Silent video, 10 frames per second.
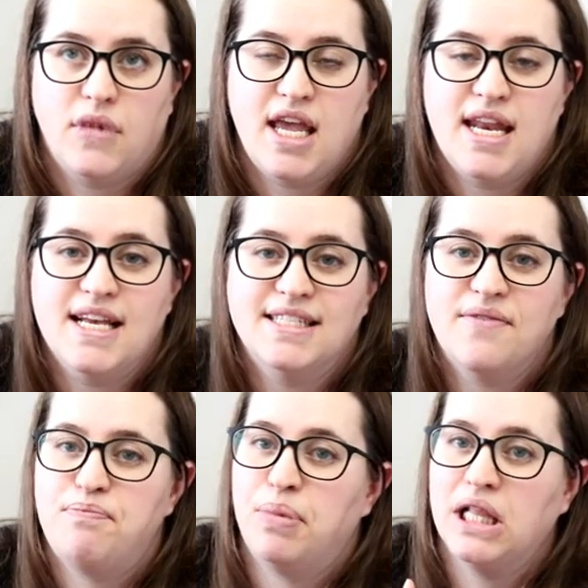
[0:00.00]
It is
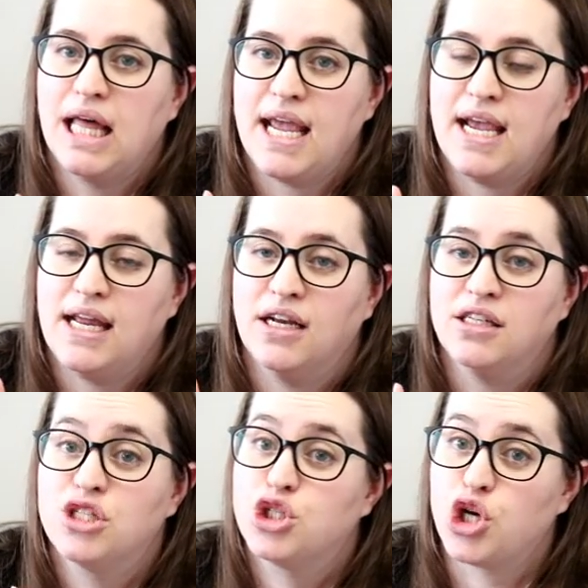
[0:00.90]
a plain
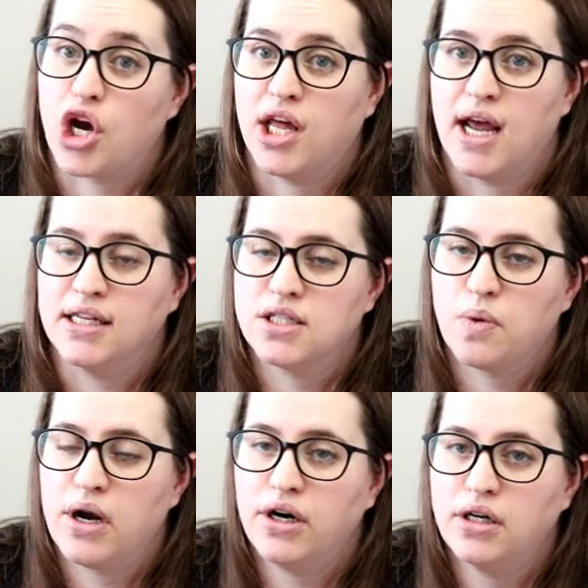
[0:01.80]
stockinette
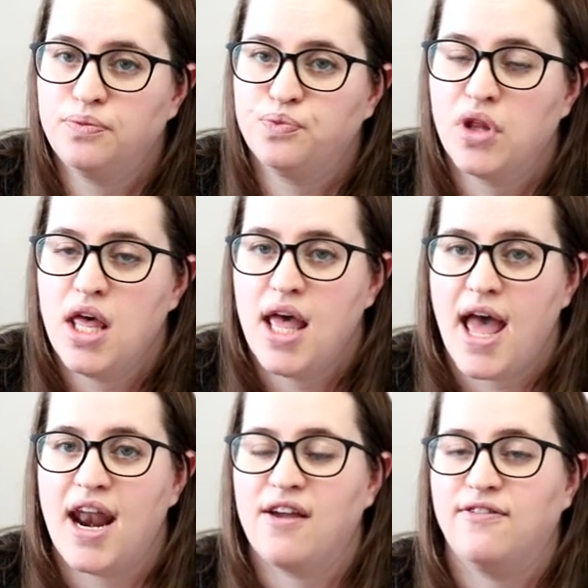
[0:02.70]
sweater,
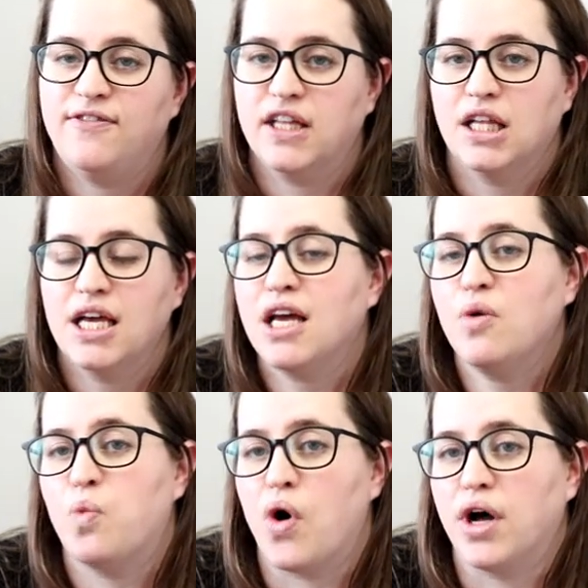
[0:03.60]
and I feel like
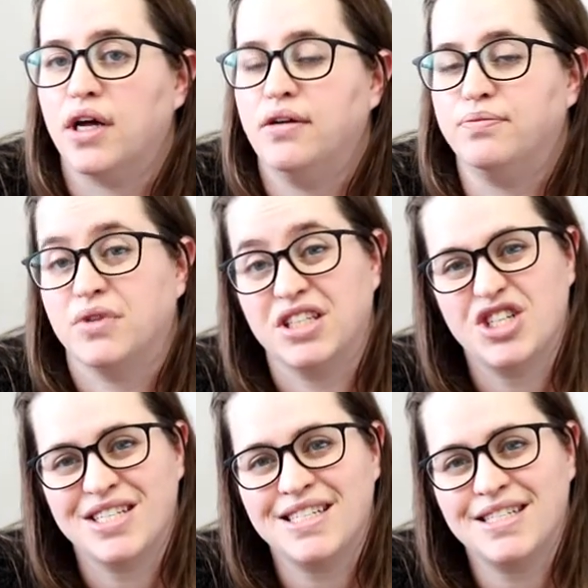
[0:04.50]
I want
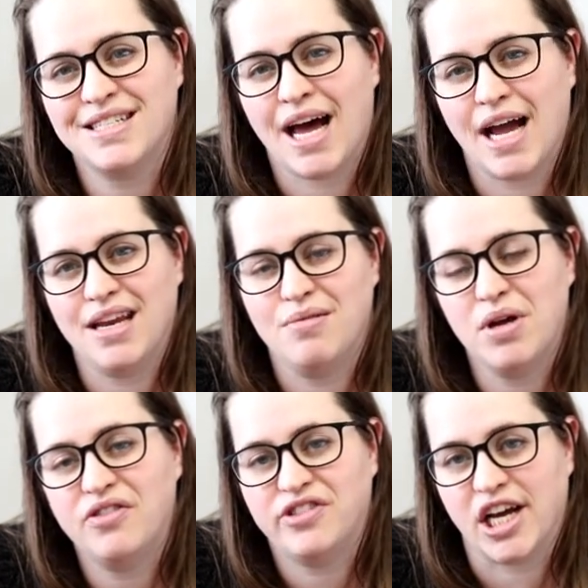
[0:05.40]
just a tiny
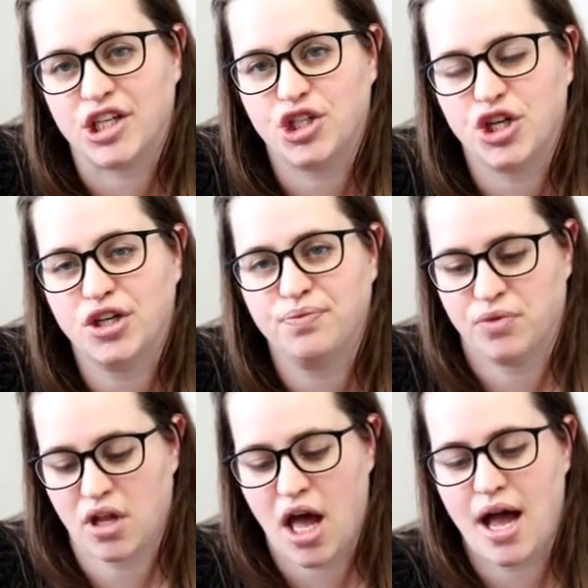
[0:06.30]
bit of texture.
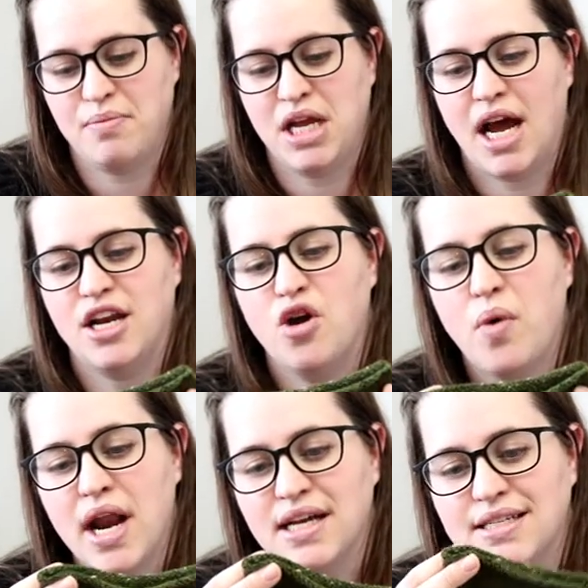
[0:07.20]
I mean, I
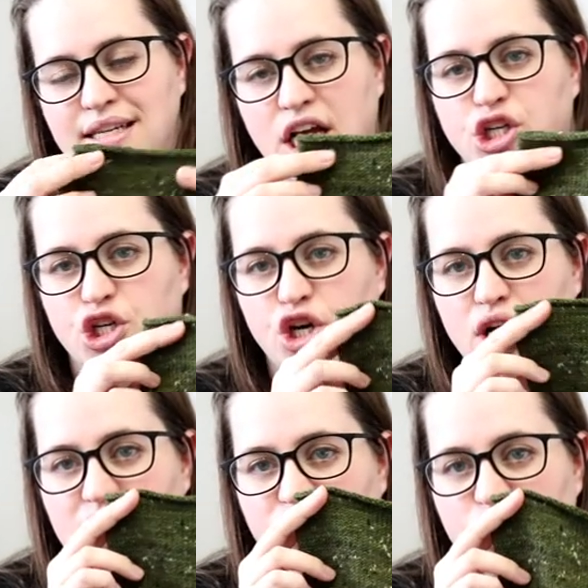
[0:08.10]
know it has texture
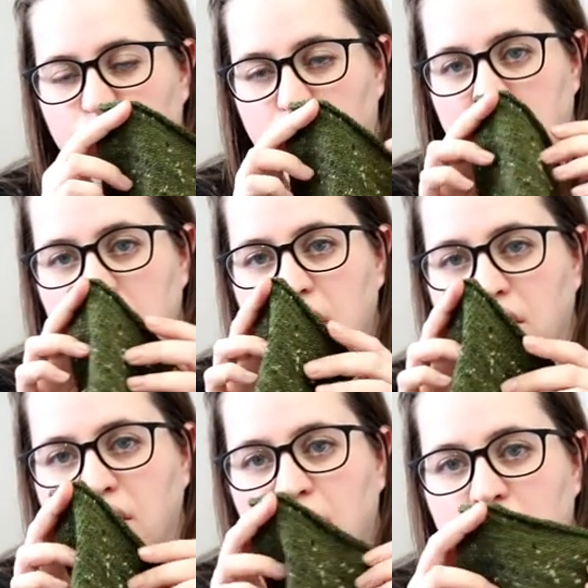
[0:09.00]
in the tweed,
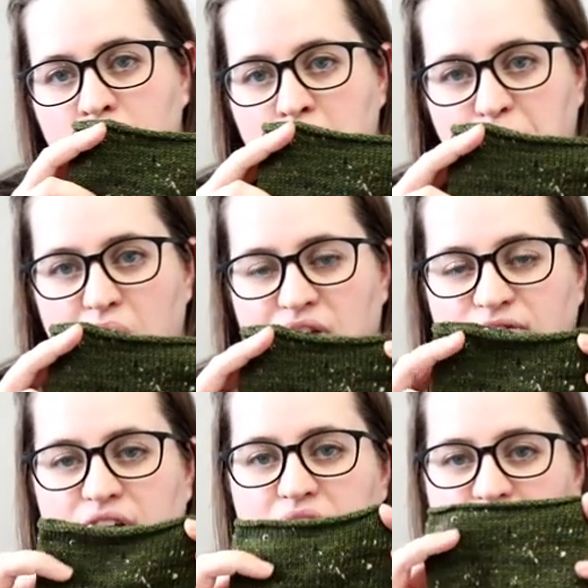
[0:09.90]
but I
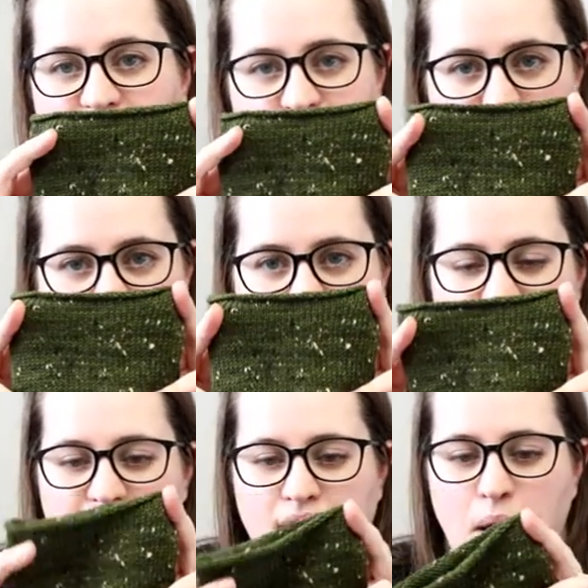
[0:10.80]
feel like this just
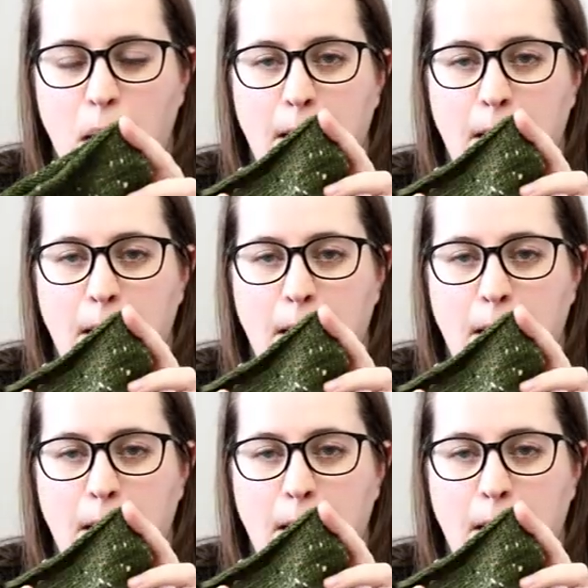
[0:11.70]
like